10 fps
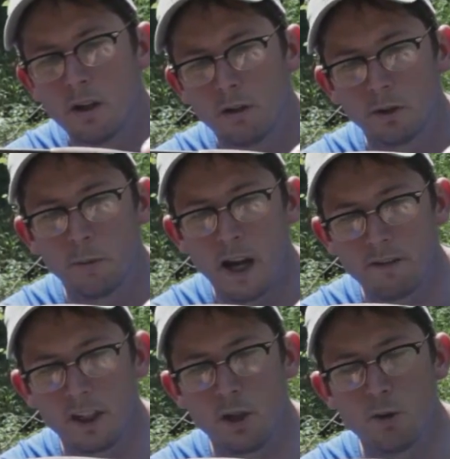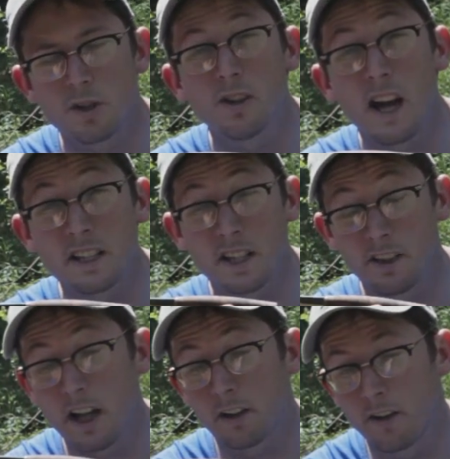from having used lots and
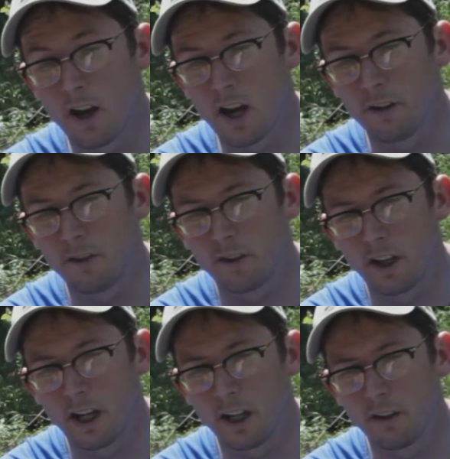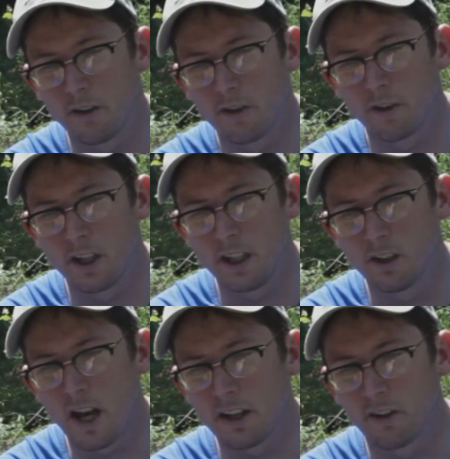lots of knives and studied
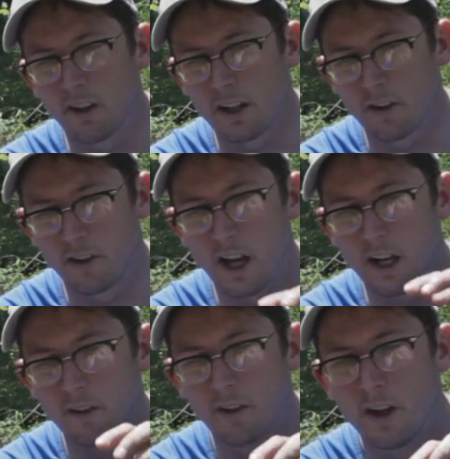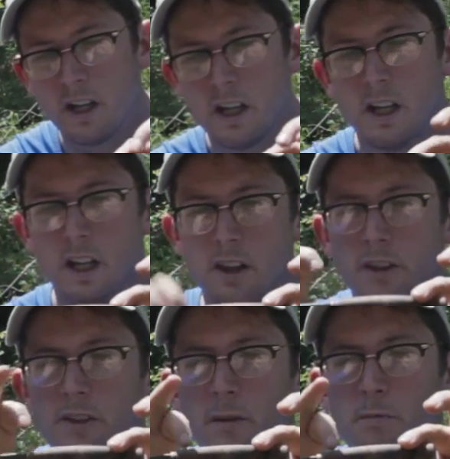lots and lots of knives
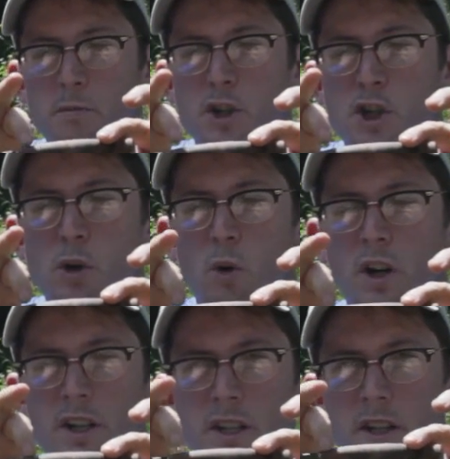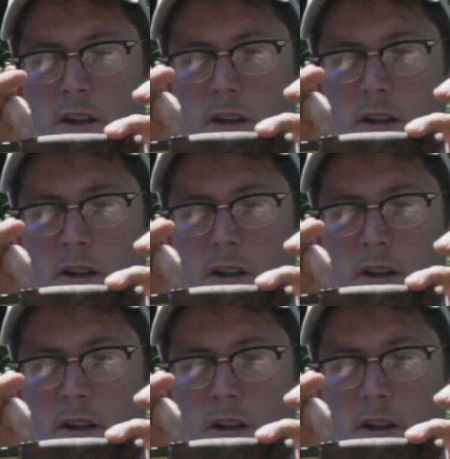that the shortest